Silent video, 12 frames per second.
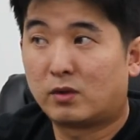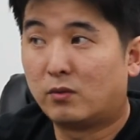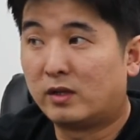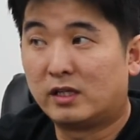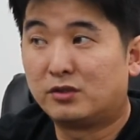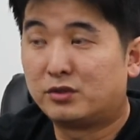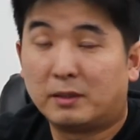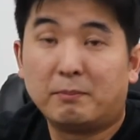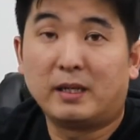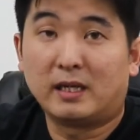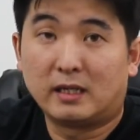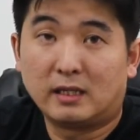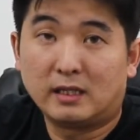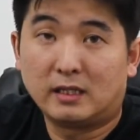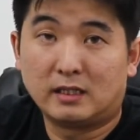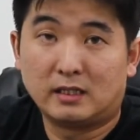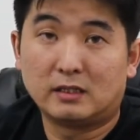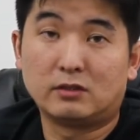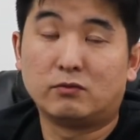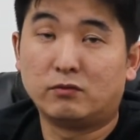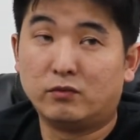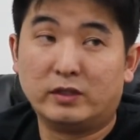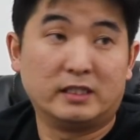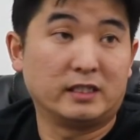within shipping is
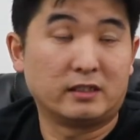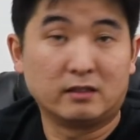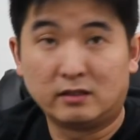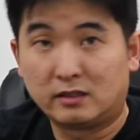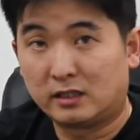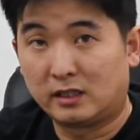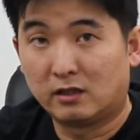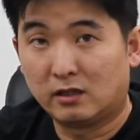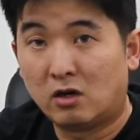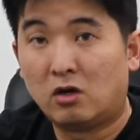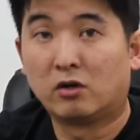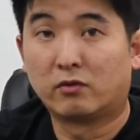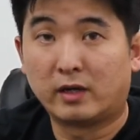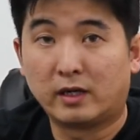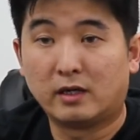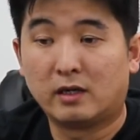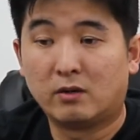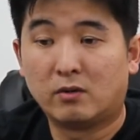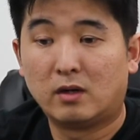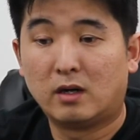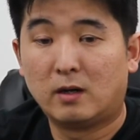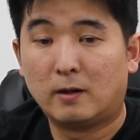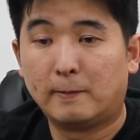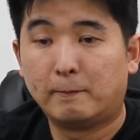ridiculously long right now.
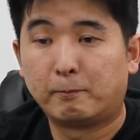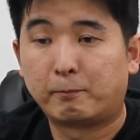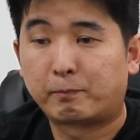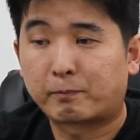Um,